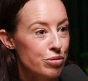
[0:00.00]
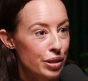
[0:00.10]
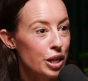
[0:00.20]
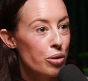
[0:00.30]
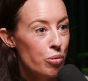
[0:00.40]

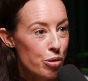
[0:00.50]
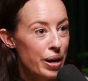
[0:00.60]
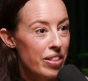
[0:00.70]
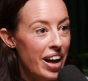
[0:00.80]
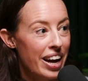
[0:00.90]
really a
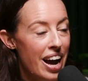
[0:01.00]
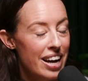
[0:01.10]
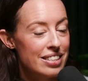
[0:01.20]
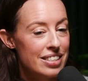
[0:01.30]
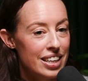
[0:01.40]
woman that
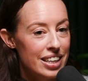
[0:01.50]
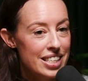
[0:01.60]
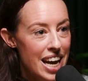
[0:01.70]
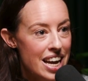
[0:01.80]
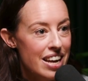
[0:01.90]
has
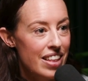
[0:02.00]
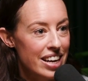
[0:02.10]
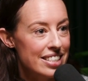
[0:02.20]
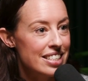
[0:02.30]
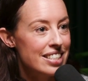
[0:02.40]
taken
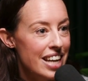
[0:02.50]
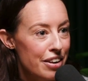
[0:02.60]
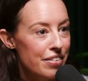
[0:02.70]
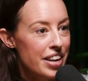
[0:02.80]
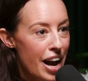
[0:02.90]
that
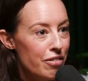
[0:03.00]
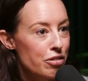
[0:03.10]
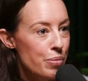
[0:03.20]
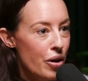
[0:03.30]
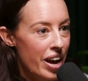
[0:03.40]
descent down
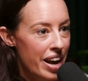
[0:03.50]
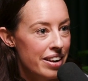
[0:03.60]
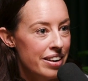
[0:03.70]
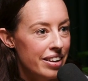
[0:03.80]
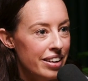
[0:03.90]
from her
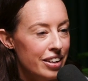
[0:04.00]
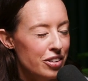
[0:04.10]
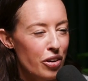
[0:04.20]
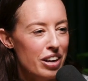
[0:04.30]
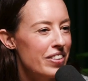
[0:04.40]
head,
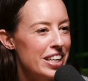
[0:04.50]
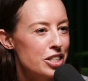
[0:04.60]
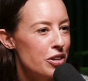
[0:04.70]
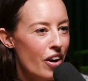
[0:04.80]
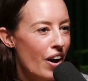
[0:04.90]
not even
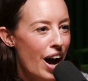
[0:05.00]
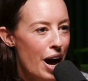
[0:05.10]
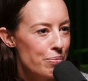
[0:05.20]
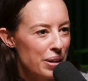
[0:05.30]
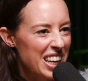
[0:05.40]
into her
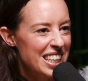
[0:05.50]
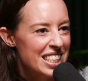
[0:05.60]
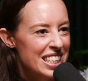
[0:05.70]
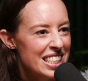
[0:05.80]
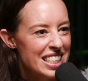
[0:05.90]
heart, but like
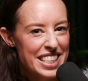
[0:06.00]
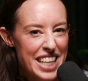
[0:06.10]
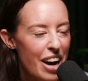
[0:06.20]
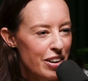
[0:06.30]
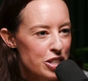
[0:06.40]

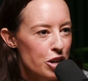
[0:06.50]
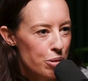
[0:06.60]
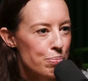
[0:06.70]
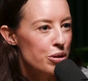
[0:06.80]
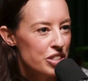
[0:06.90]
down into her
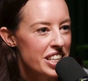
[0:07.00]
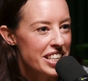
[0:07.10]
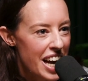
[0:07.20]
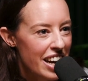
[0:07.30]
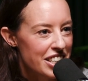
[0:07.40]
pussy,
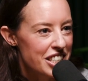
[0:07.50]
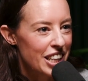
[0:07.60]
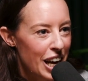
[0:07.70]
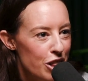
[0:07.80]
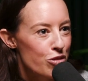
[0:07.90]
down into
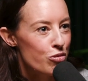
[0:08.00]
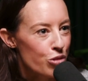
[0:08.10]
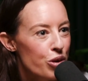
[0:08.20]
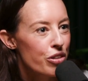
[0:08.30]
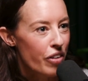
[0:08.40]
like the
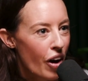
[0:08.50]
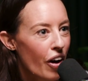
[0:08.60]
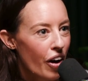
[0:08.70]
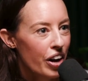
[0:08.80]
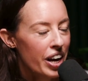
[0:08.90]
root of
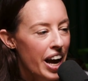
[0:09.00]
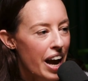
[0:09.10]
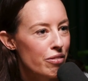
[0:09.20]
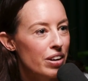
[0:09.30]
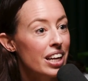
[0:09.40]
her,
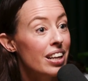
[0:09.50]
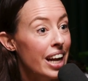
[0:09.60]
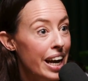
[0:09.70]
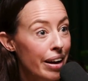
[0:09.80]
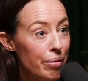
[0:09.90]
and
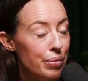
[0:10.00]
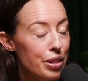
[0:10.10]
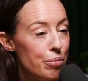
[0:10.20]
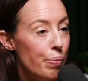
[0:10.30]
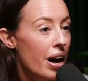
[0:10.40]
reclaimed
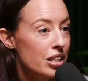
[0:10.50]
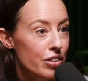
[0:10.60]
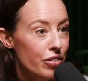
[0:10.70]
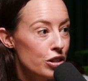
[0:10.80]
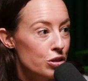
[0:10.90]
the parts
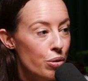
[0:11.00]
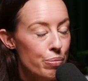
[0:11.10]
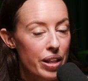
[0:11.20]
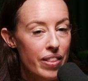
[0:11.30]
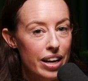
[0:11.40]
of her as
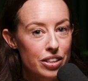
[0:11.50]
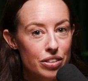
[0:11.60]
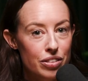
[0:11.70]
woman that